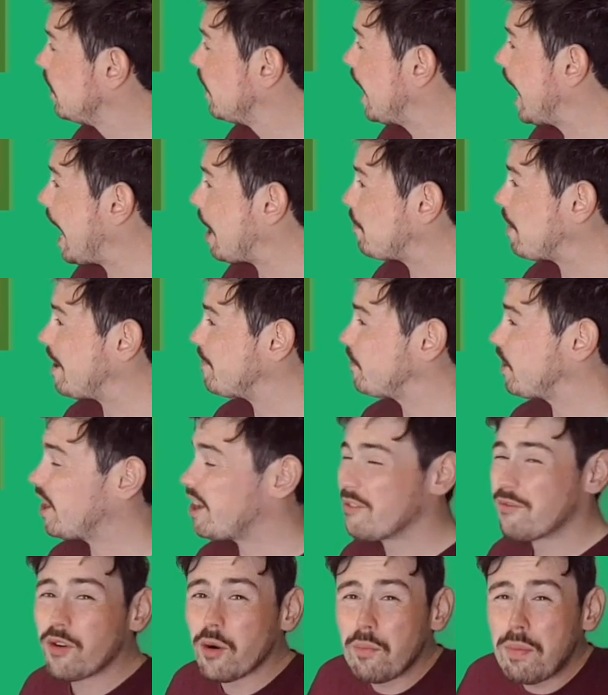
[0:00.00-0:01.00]
However,
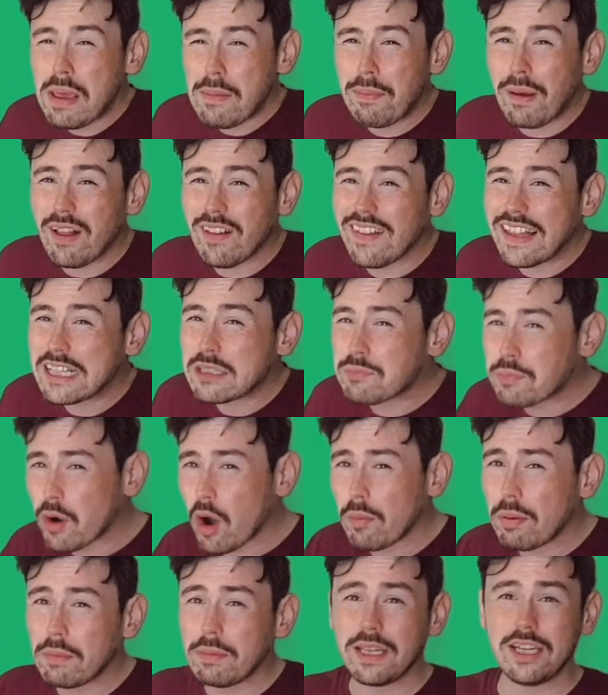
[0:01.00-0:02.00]
for people, it's
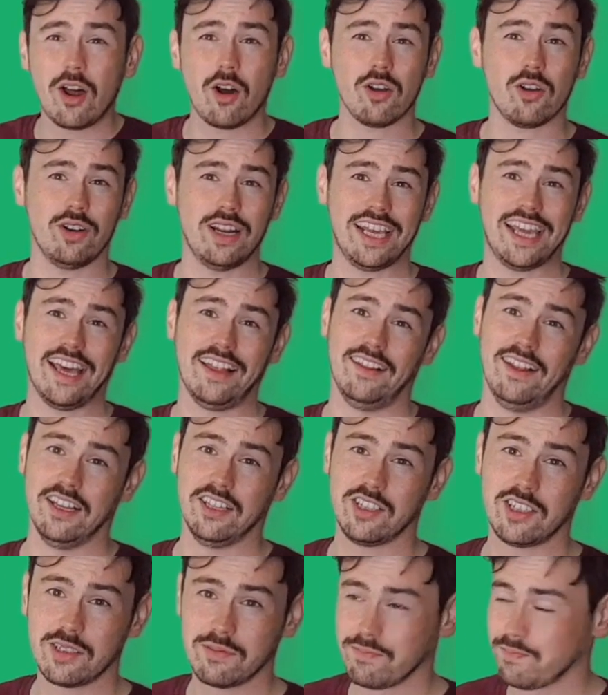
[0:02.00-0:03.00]
probably not going to kill
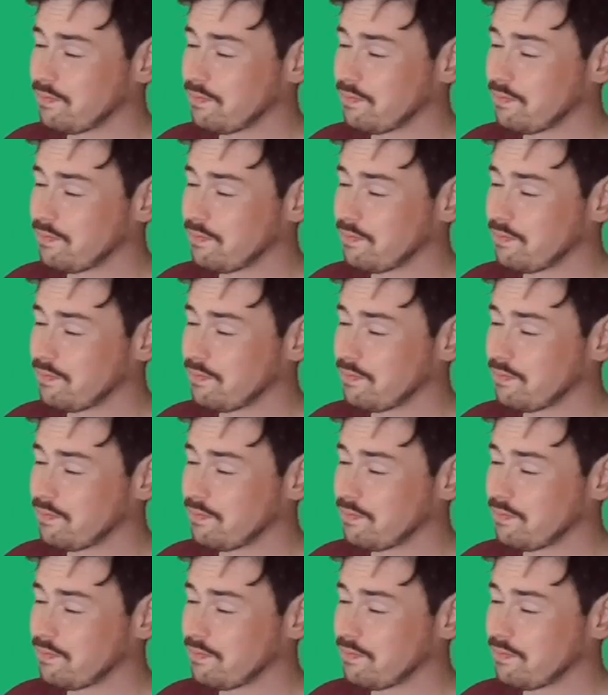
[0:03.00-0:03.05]
us.